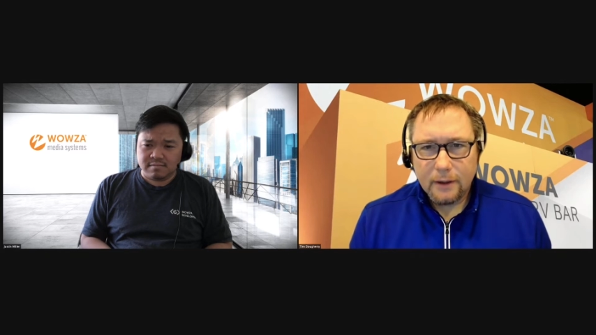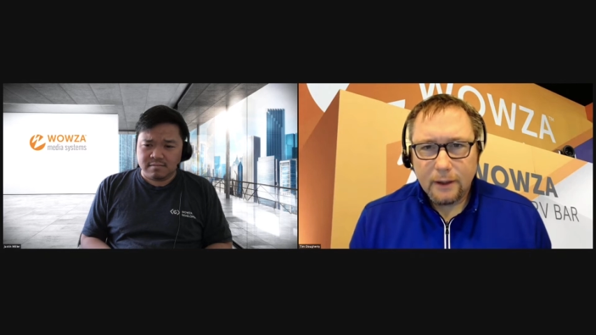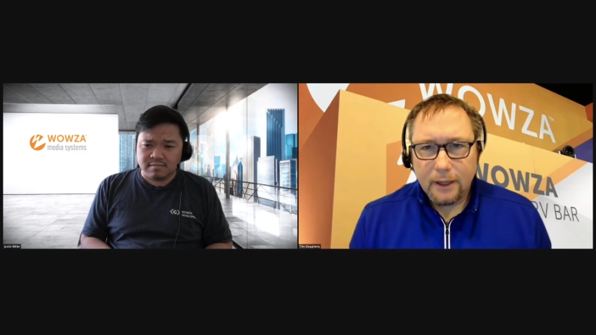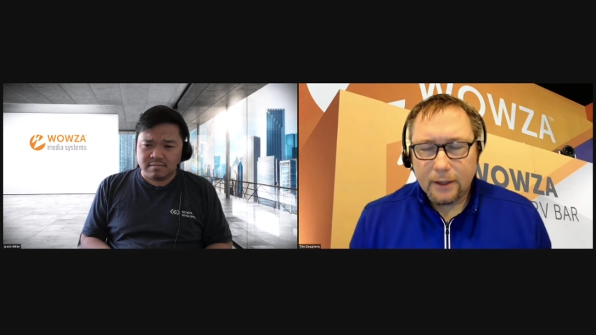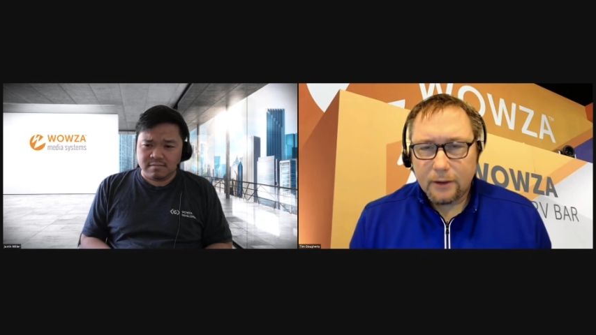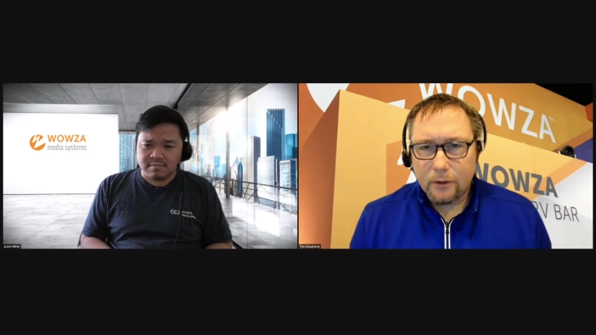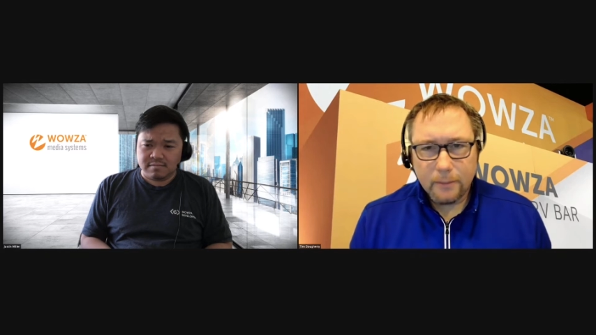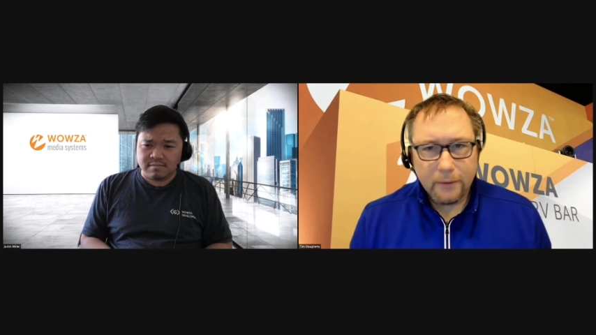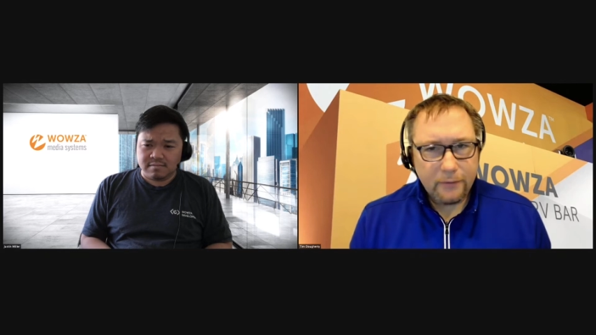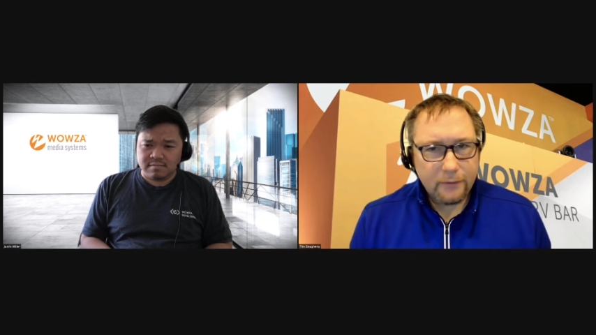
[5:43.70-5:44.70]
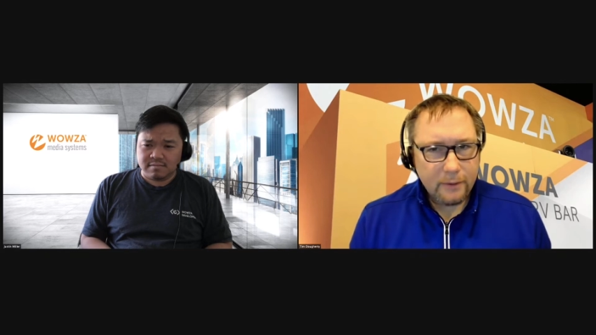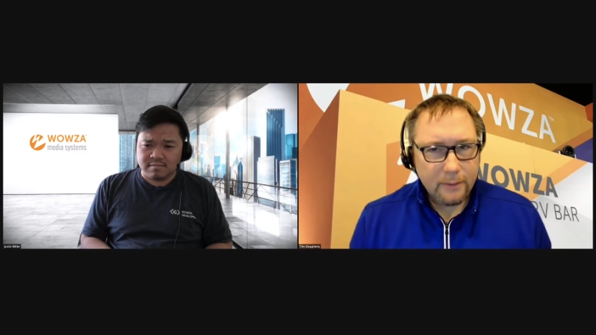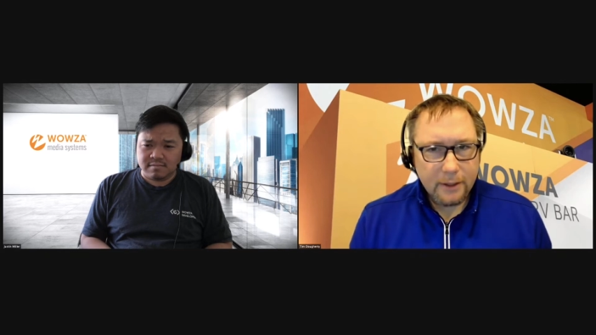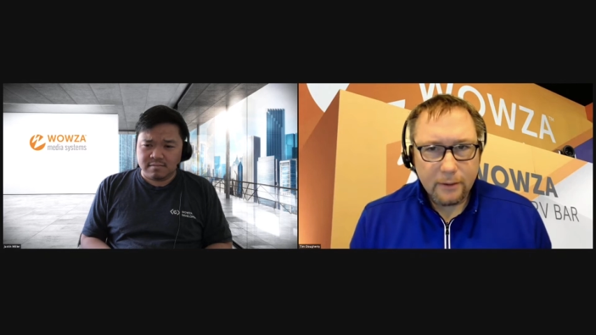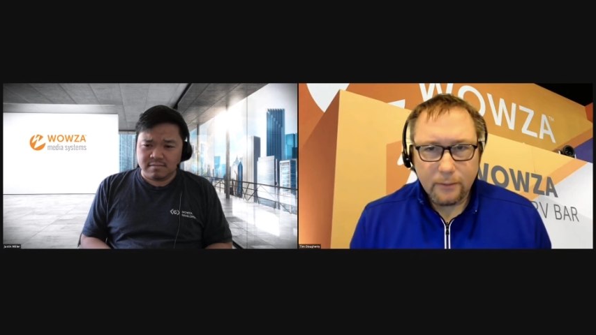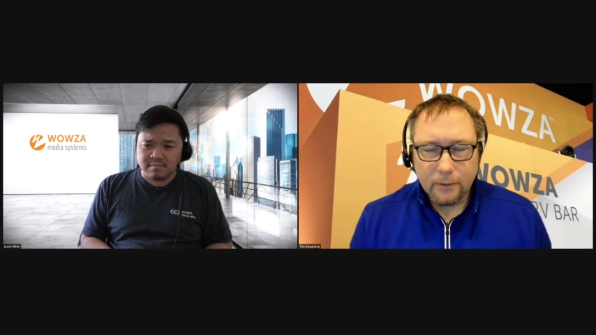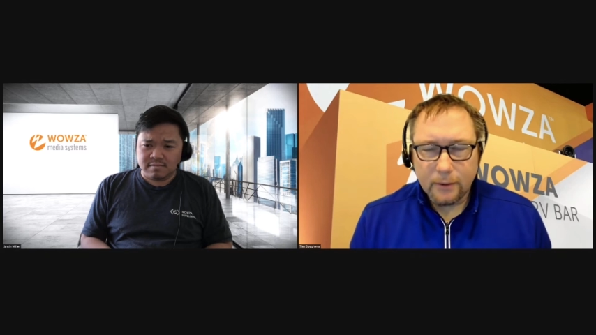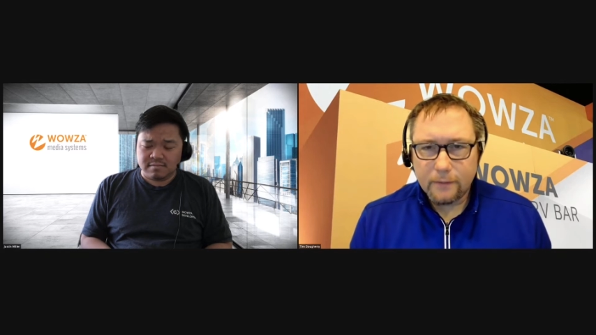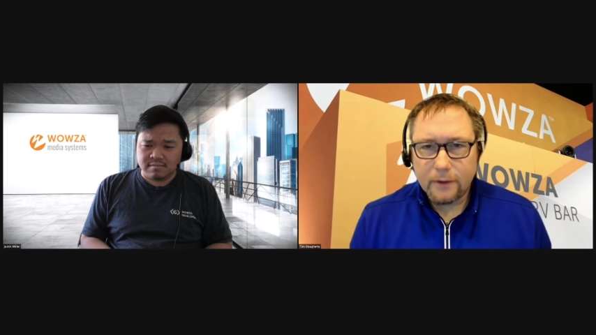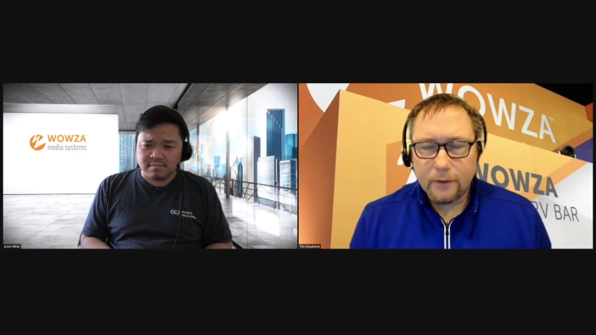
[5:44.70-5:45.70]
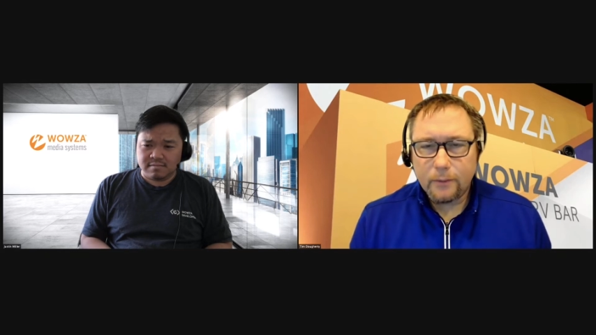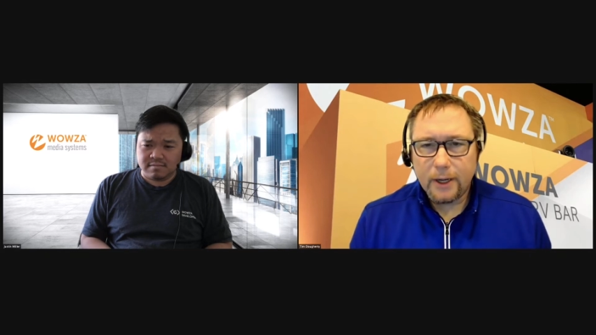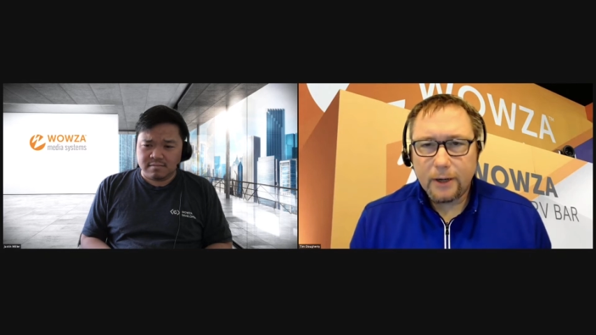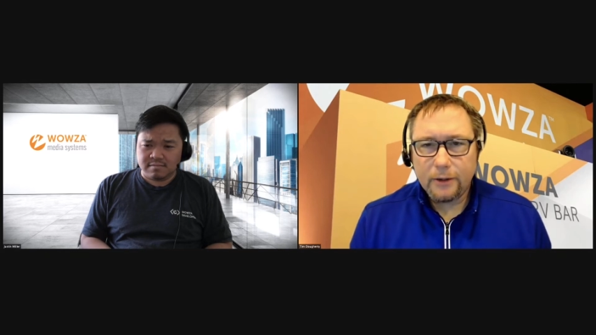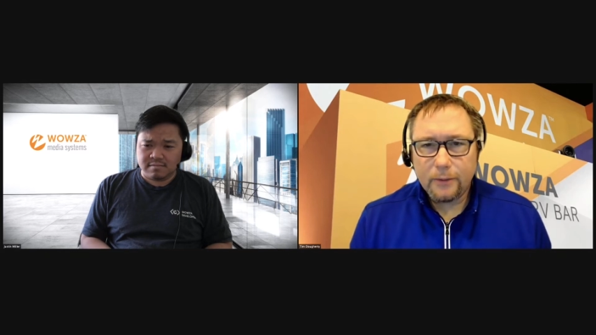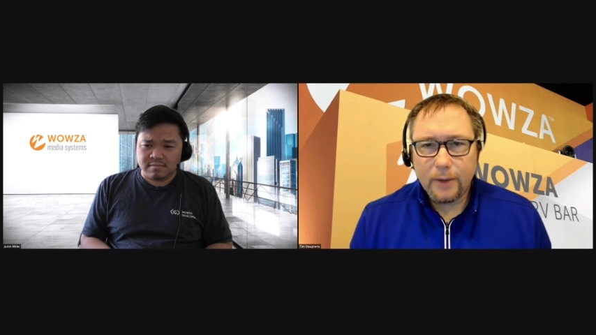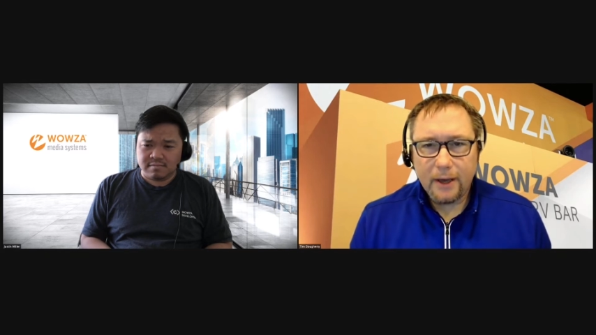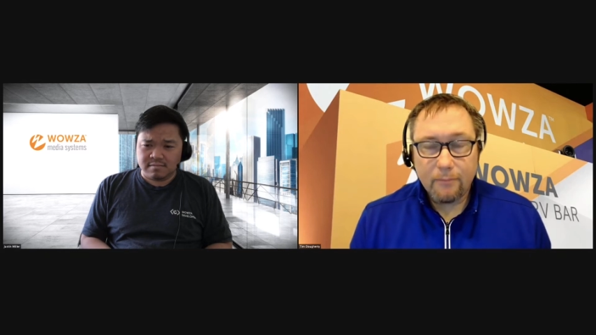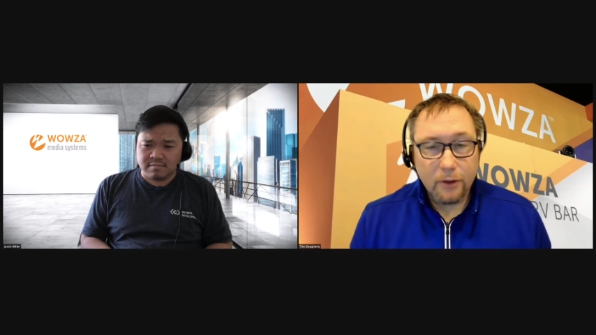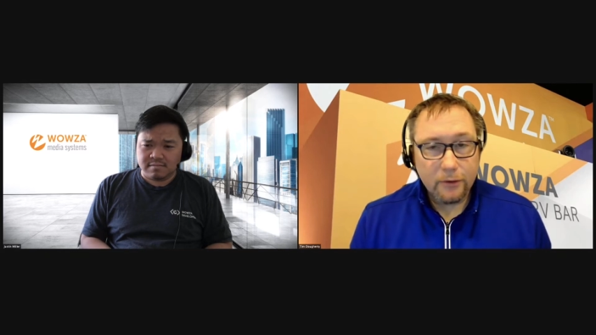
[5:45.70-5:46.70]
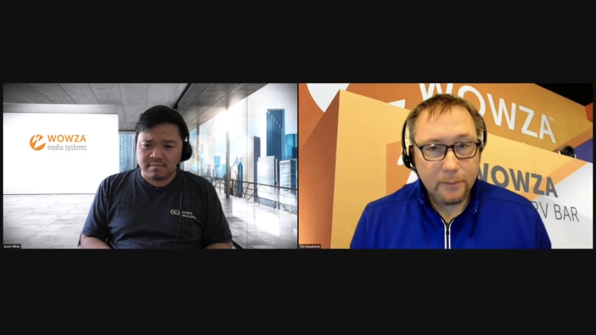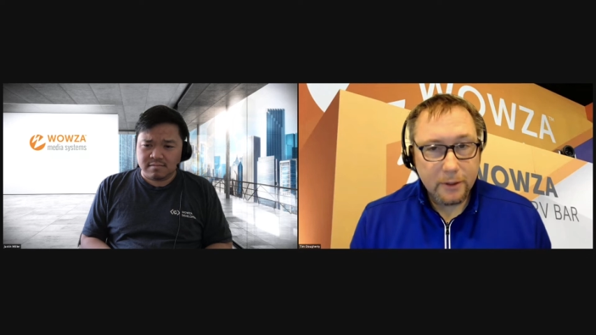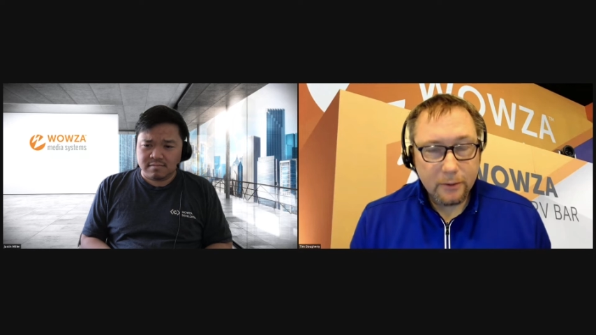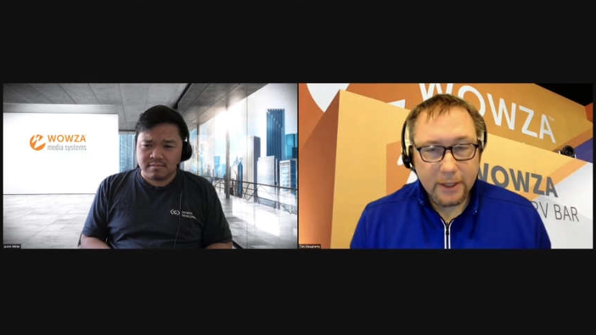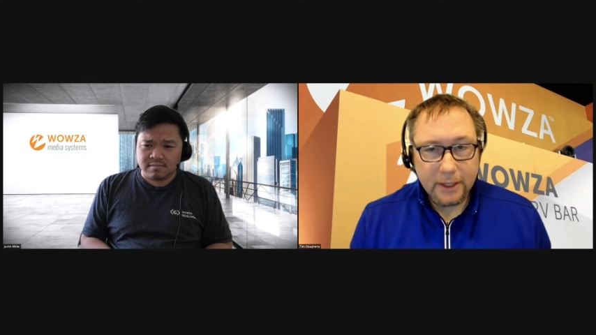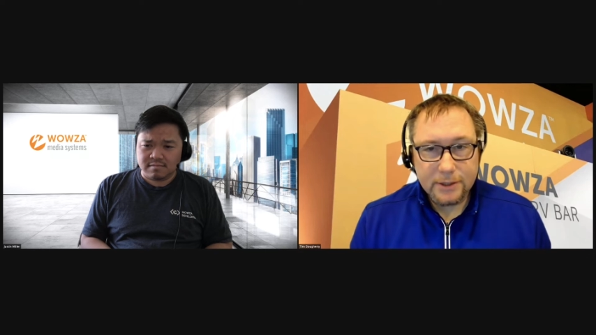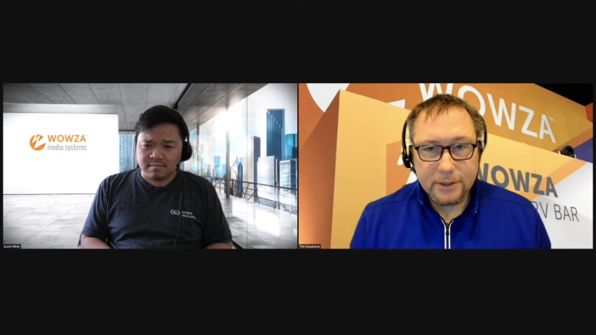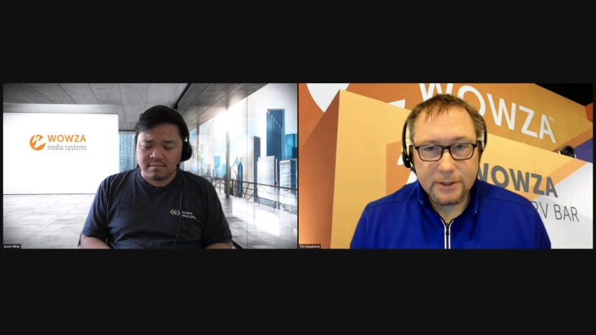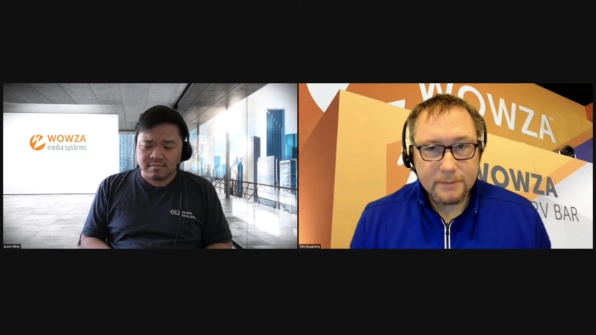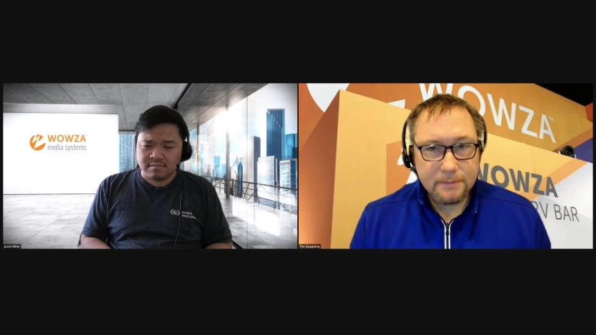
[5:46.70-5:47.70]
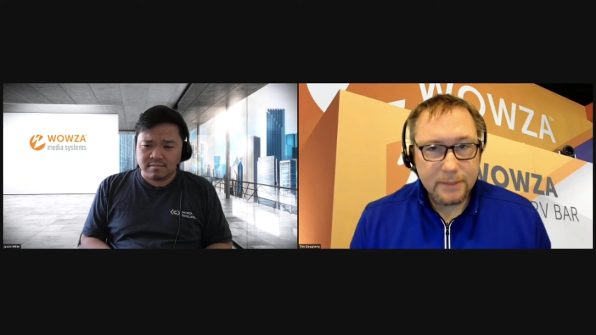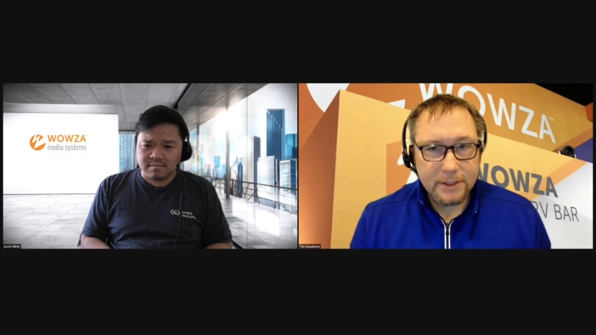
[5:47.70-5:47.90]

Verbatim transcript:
Speaker 1: a corporate streaming workflow where you have multiple locations,